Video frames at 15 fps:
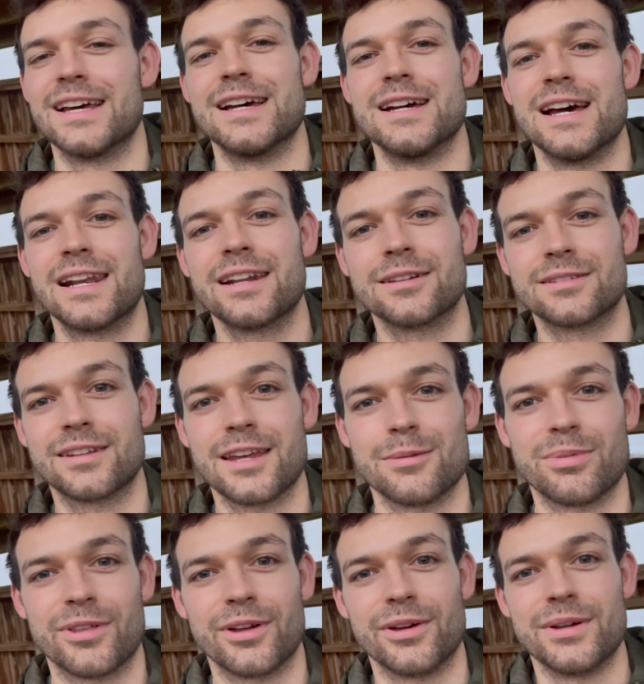A little
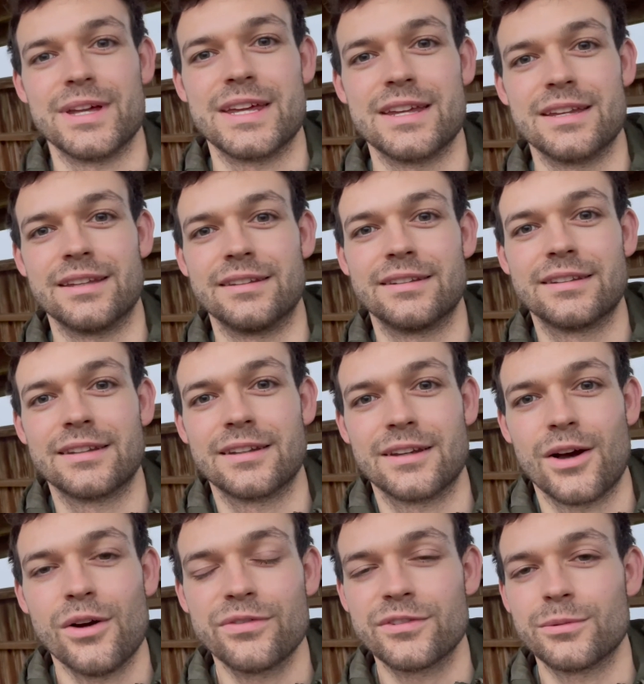tip though is,
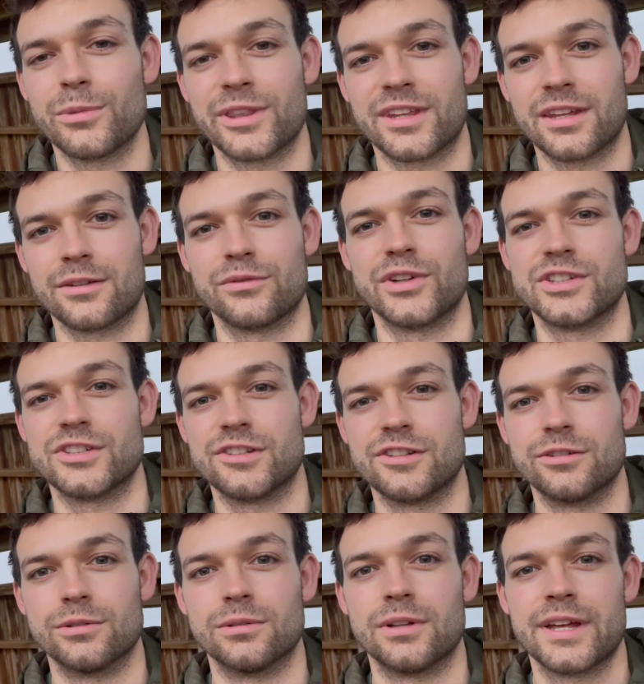often with kingfishers
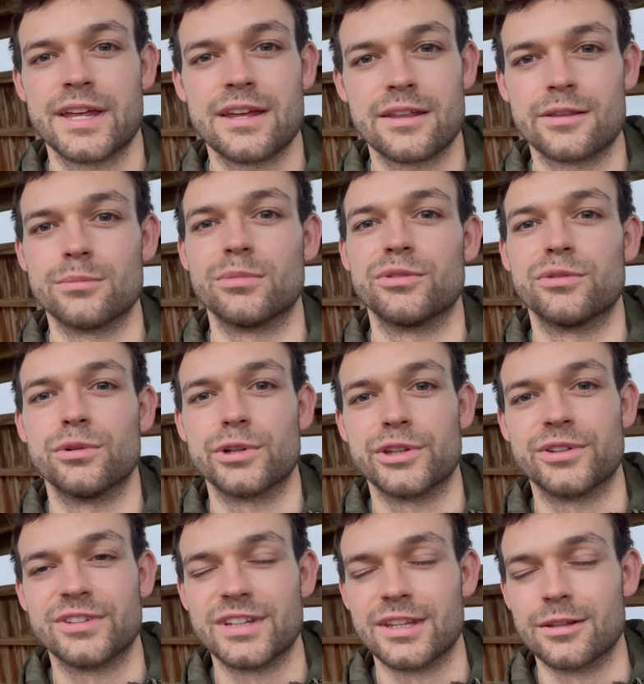you'll hear them before you
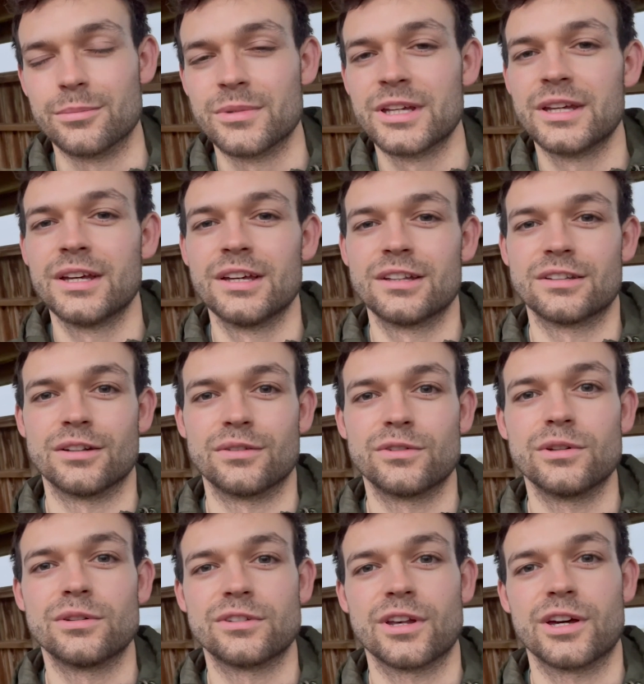see them. So if
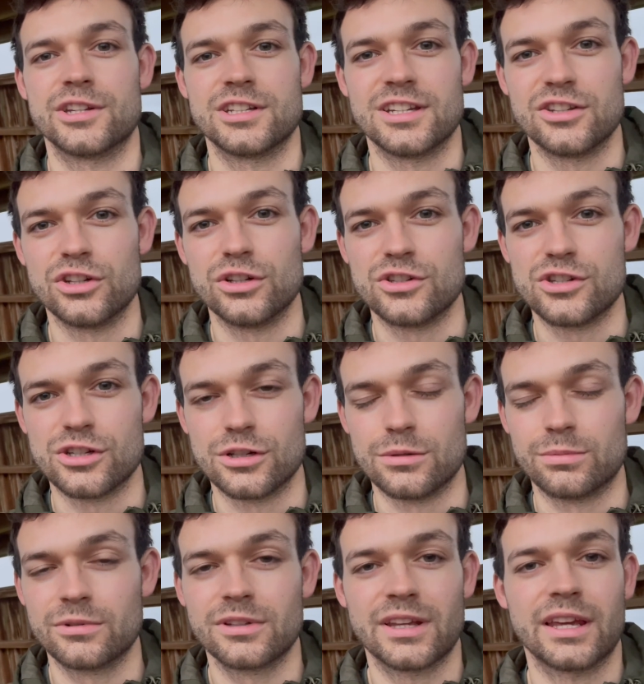you search in YouTube
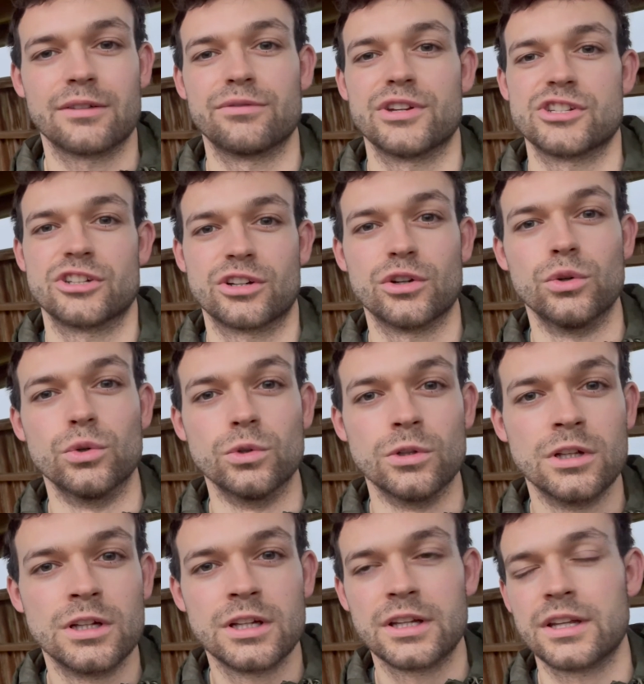kingfisher call
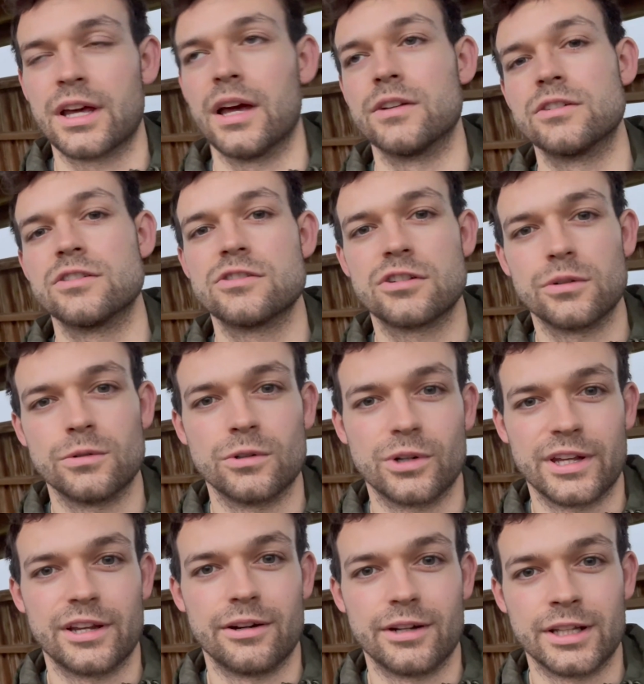and just tune your
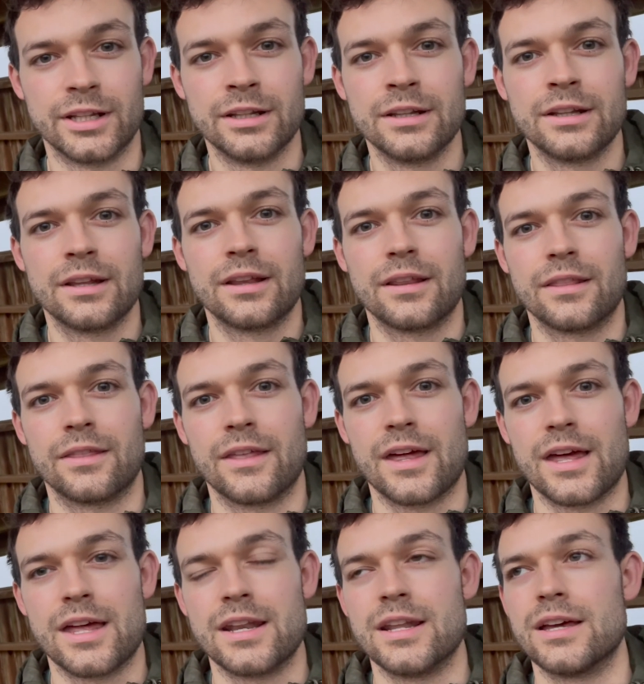ear in,
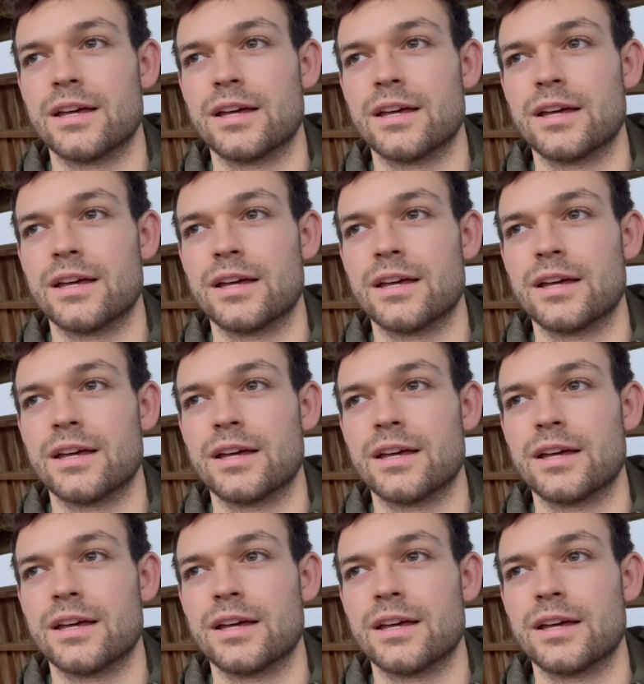then